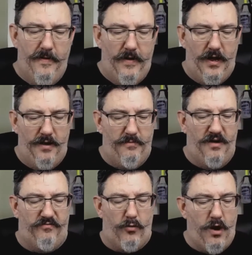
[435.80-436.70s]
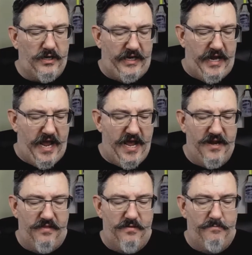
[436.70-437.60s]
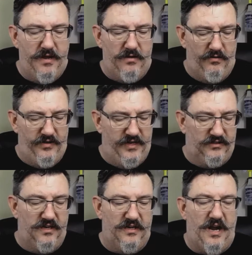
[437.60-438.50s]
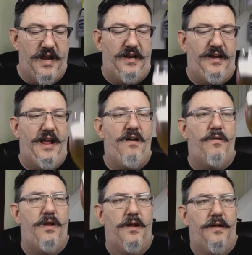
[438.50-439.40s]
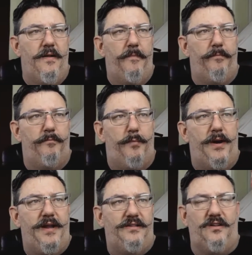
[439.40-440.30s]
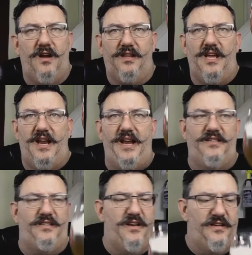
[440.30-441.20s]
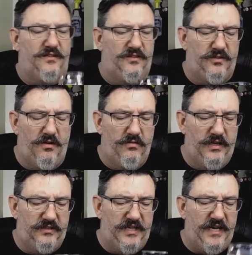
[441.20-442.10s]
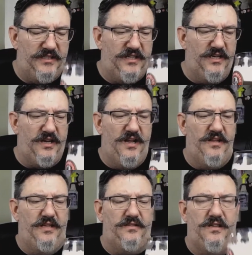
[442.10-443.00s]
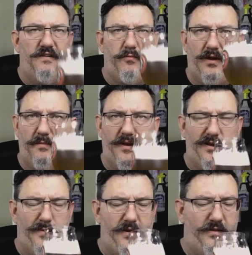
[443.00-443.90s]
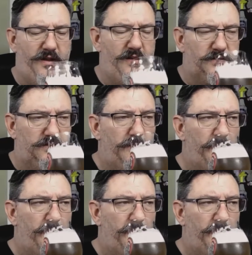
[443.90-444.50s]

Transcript: of rocky head in the middle that isn't dying down. But it's got that haziness. So let's taste it and let's see if we can pick up anything else.